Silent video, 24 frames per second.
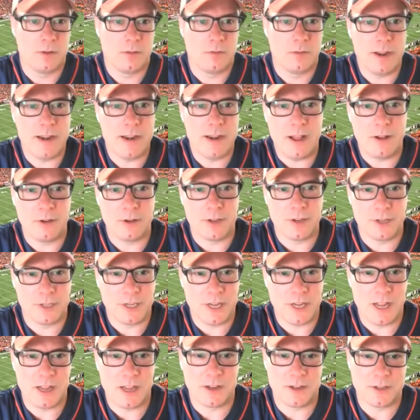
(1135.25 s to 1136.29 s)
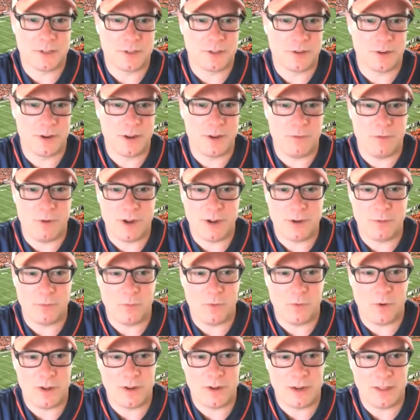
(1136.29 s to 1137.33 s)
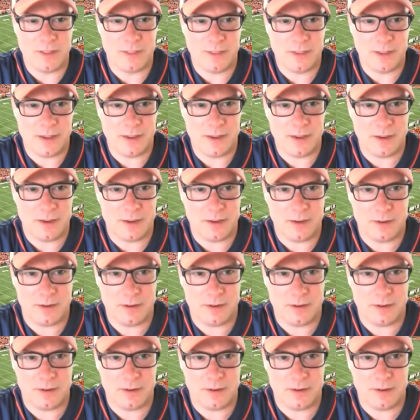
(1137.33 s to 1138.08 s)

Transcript: Right now, Gonzaga's 31-1. I think.